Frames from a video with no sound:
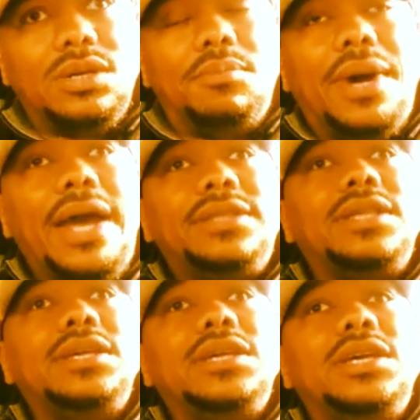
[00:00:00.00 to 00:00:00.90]
My
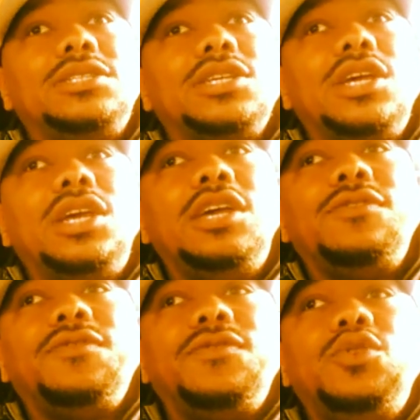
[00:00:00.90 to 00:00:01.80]
thing is,
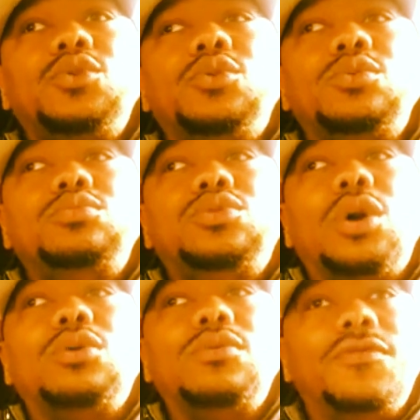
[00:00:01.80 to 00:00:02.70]
if you
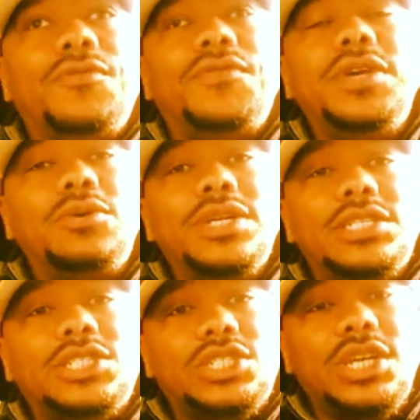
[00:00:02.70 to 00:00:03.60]
don't feel
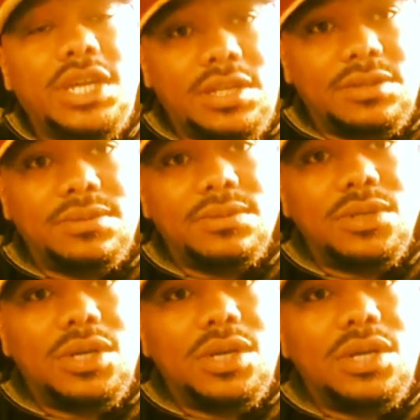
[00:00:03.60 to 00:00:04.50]
this shit,
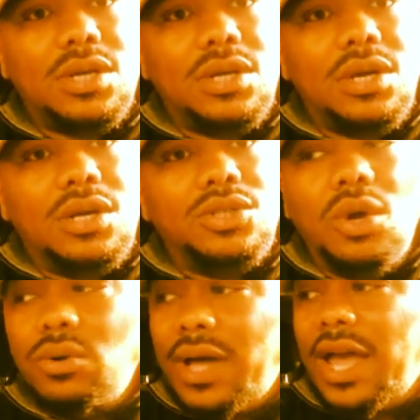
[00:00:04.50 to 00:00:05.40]

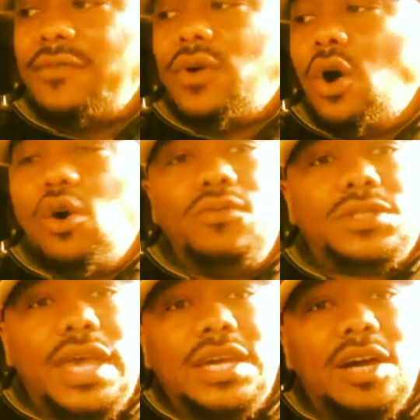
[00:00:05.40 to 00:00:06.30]
don't have Hov
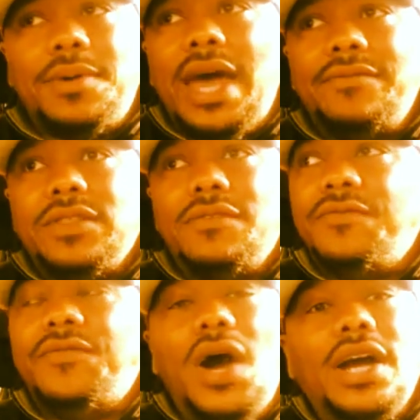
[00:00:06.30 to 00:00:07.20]
take up half the
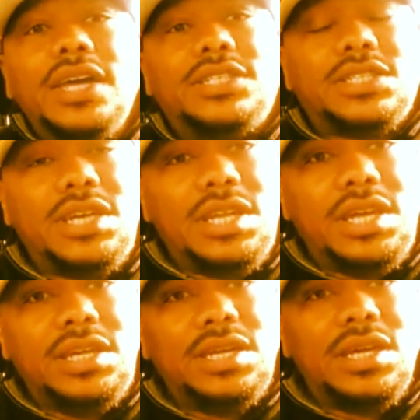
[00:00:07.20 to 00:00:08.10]
fucking
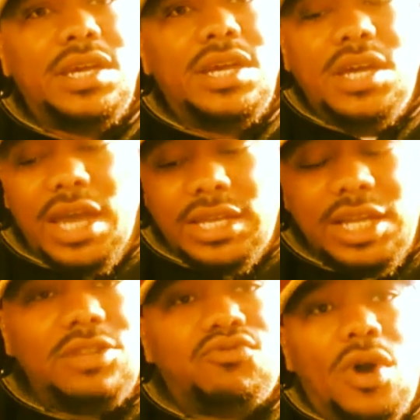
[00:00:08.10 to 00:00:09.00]
CD and
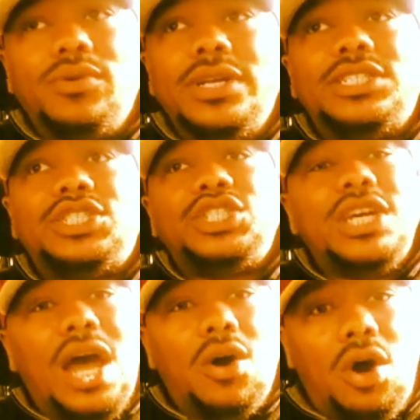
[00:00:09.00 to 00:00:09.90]
then throw this shit
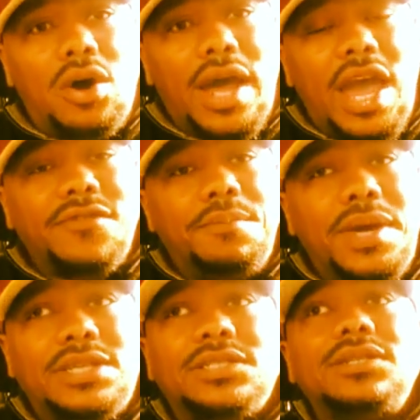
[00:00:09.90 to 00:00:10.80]
out all half
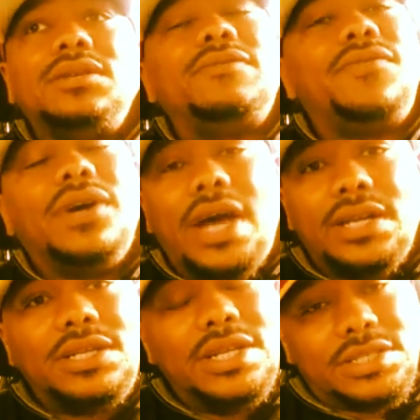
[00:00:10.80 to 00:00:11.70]
mixed. Fuck out.
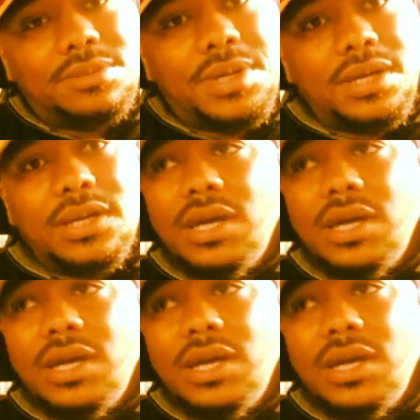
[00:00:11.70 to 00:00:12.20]
Listen, man.